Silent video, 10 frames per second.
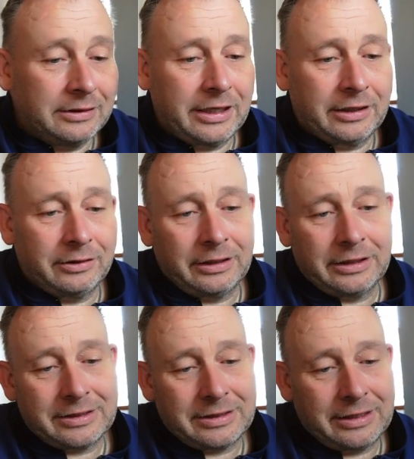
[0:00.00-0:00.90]
Yeah,
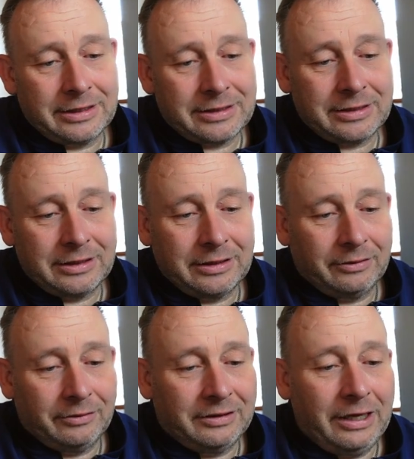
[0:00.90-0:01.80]
it's
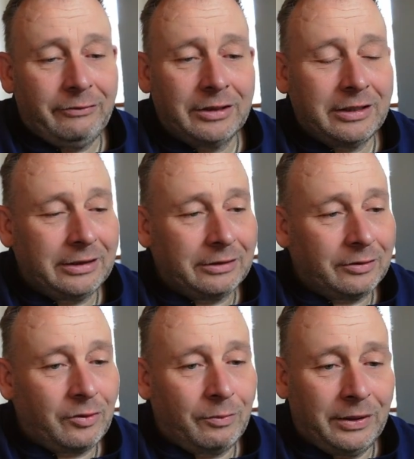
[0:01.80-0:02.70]

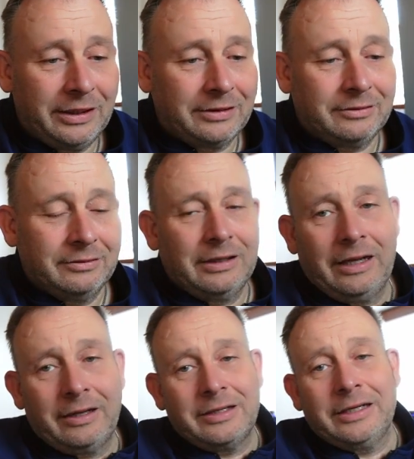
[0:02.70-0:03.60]
definitely complete
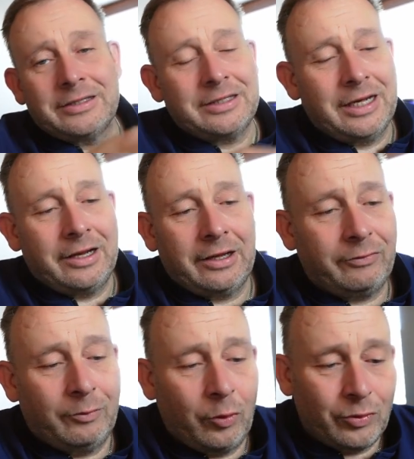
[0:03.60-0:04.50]
another data set as
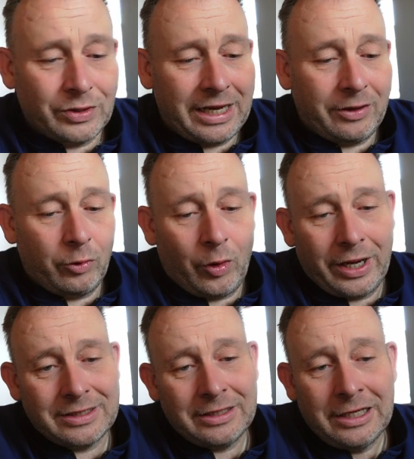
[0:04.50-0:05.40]
from
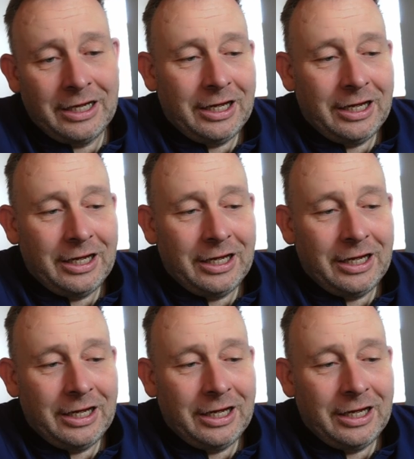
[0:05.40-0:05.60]
Horizon.